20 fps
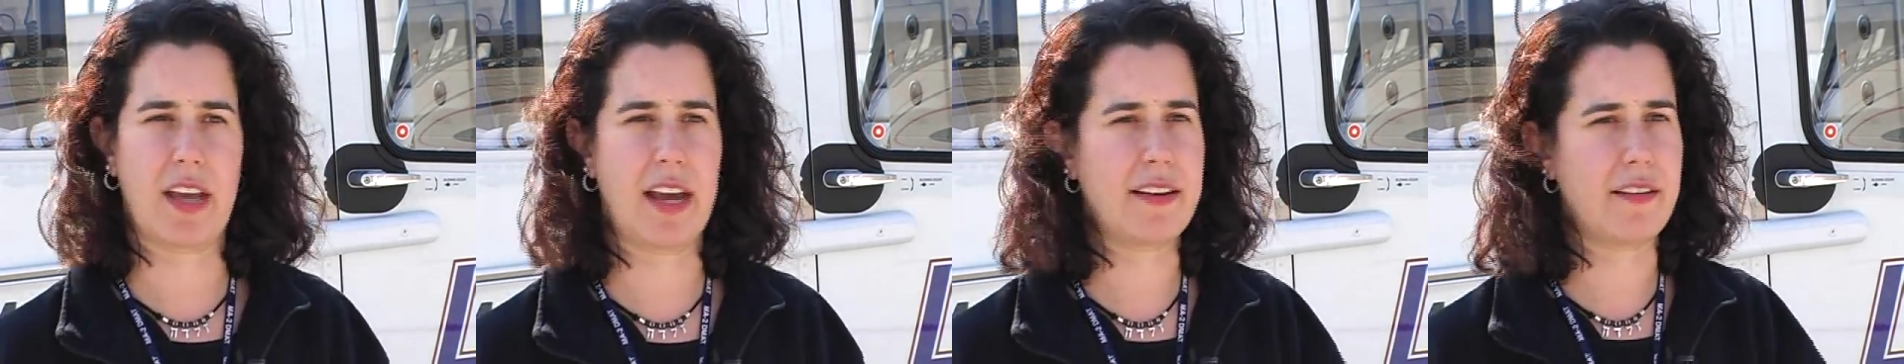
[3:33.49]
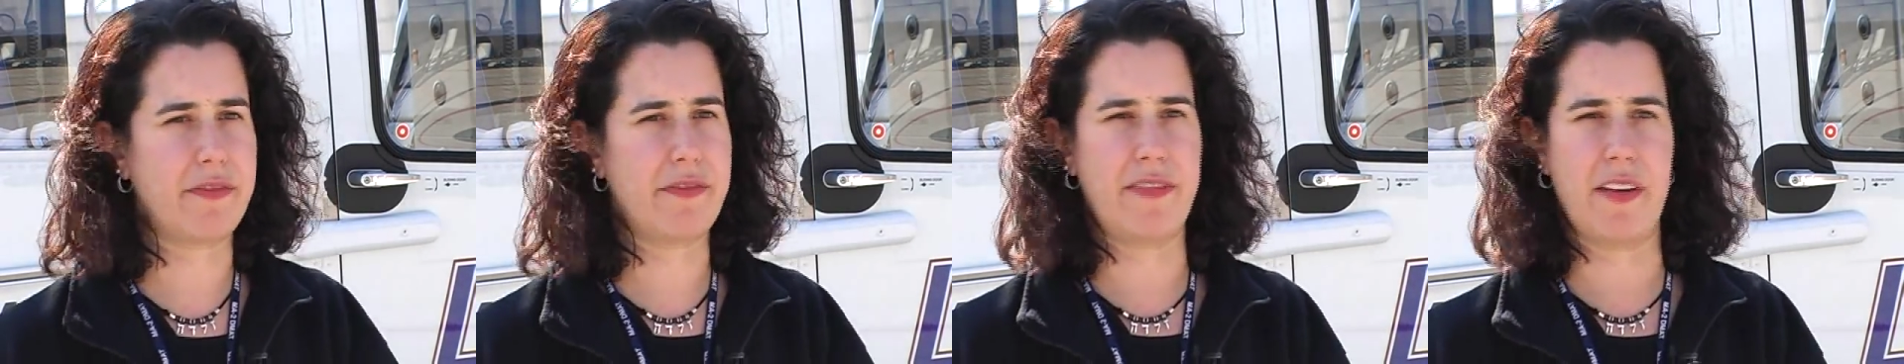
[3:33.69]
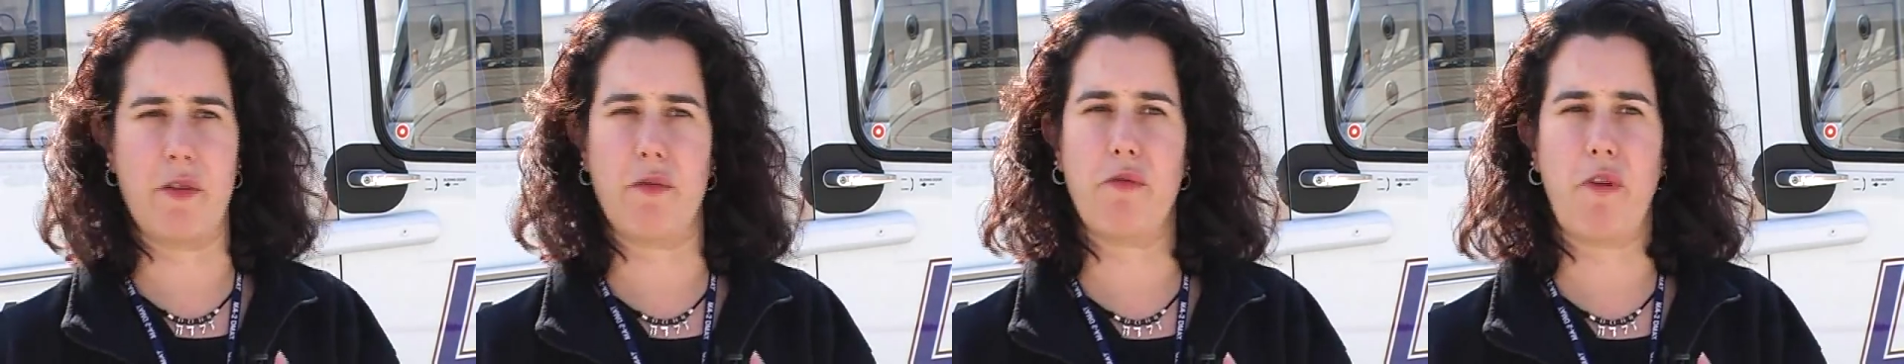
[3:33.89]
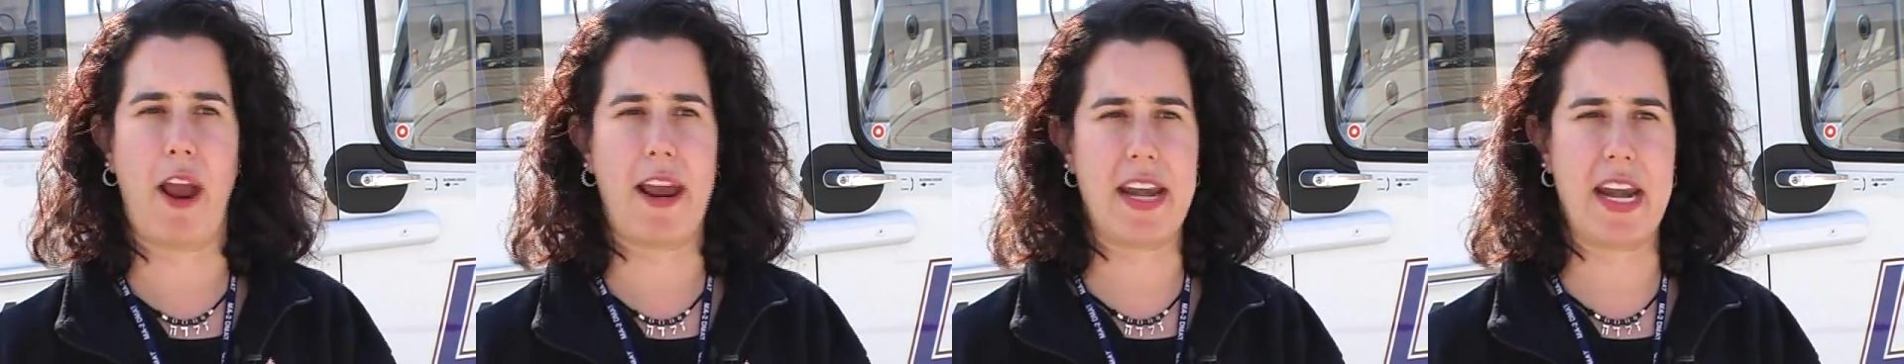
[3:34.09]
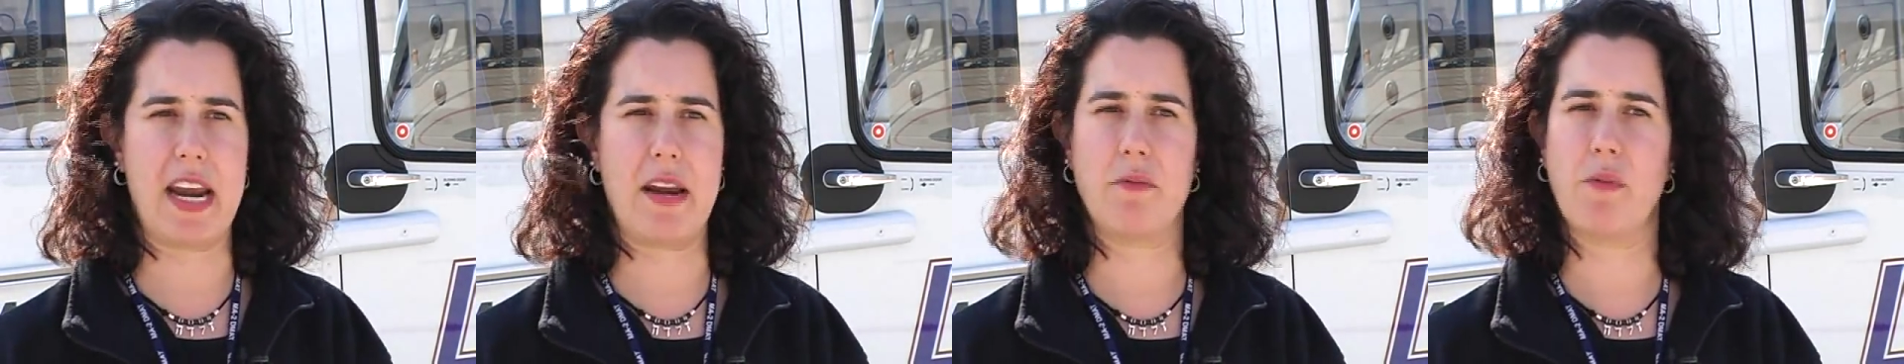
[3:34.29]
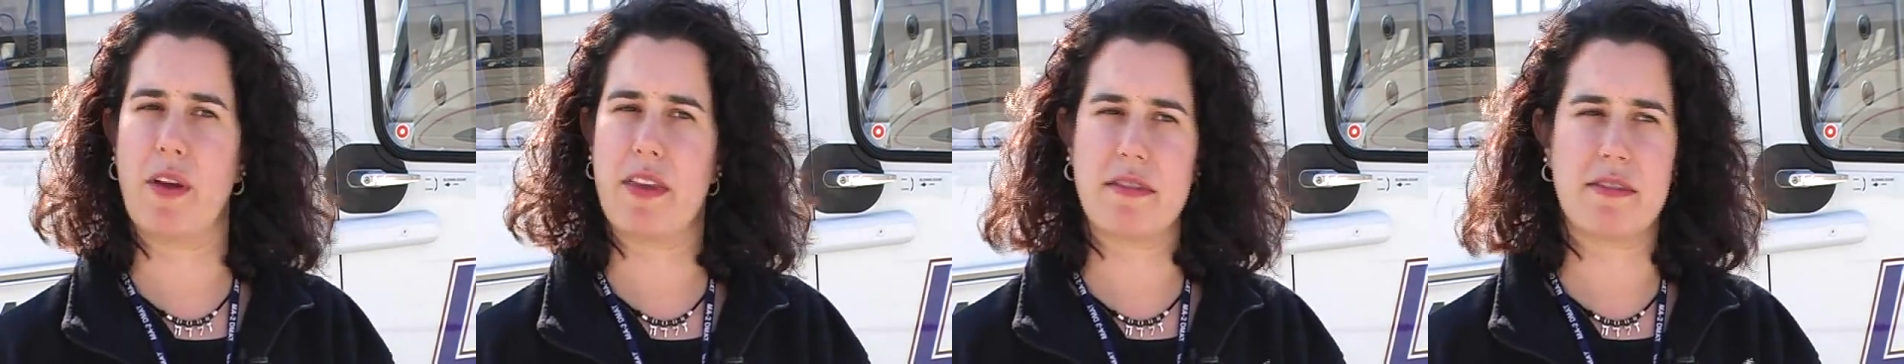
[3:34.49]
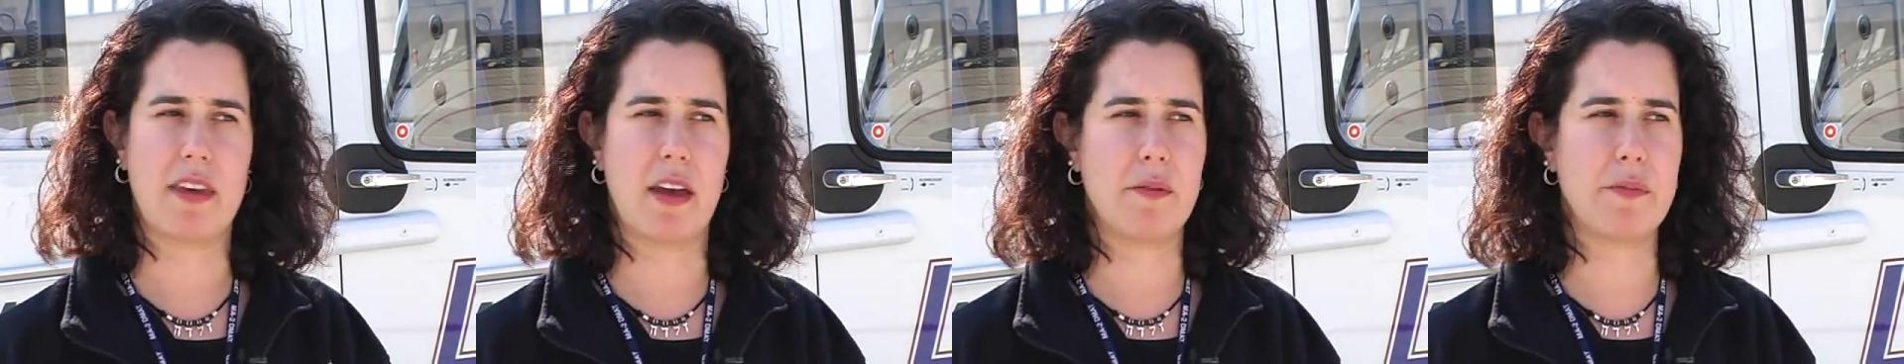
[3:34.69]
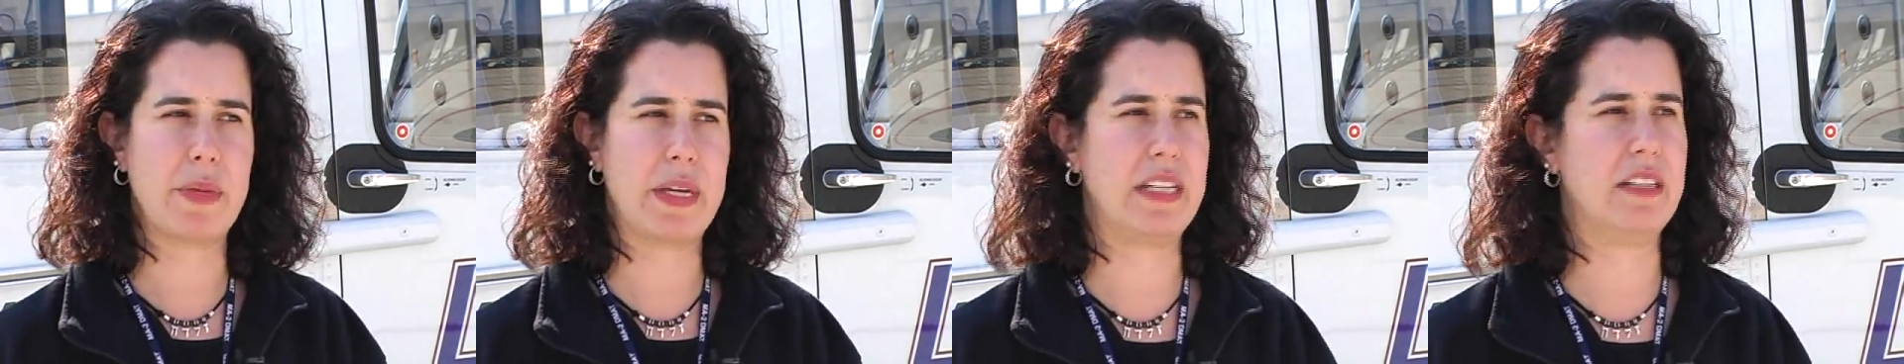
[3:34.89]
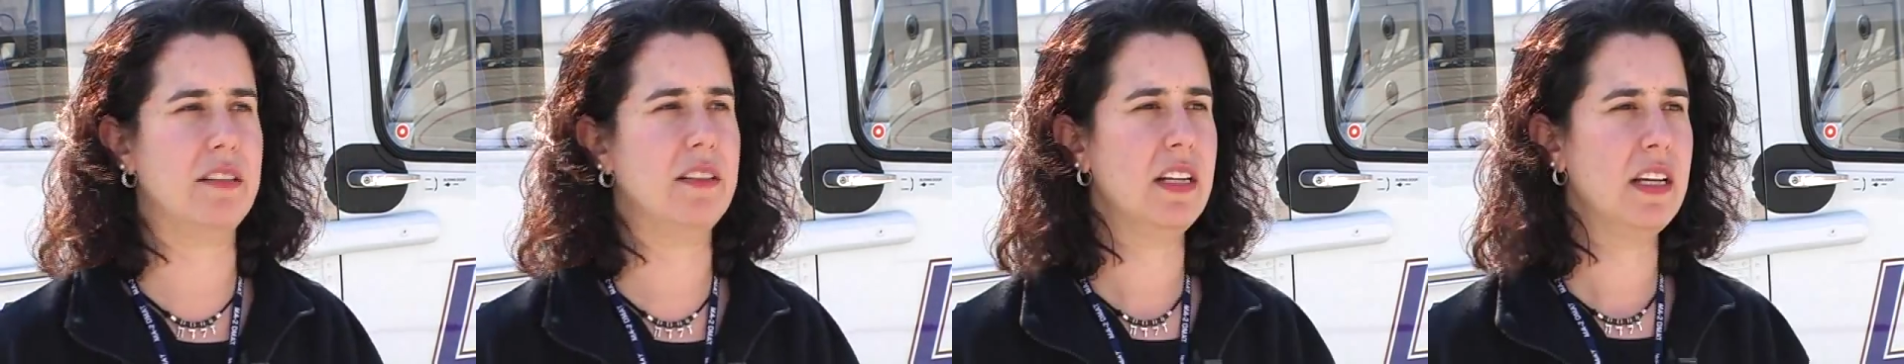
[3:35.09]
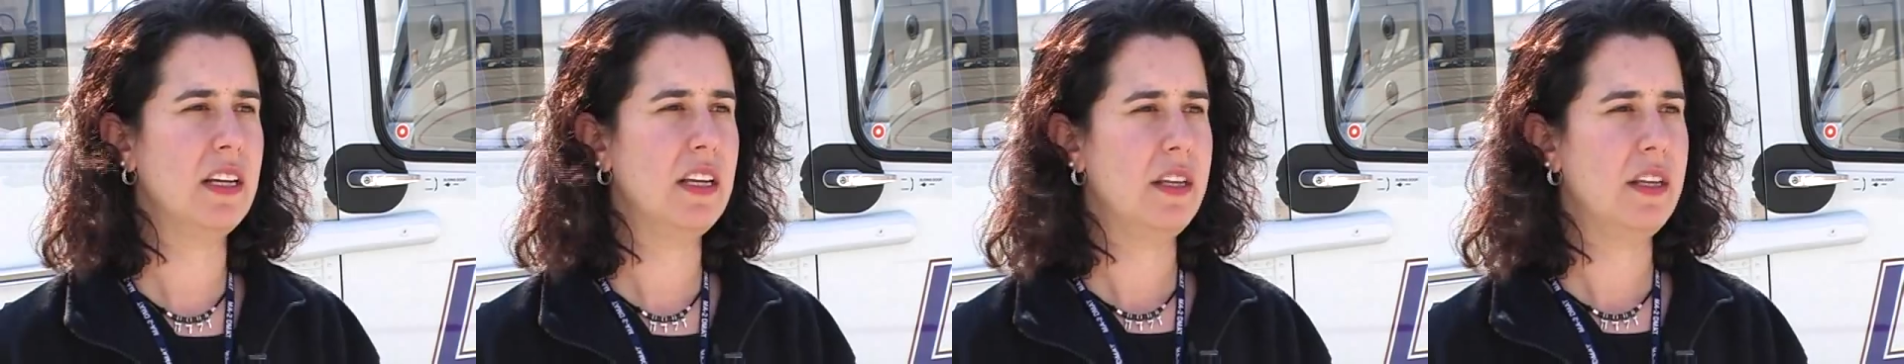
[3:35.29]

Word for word: kind of fit right in with them, and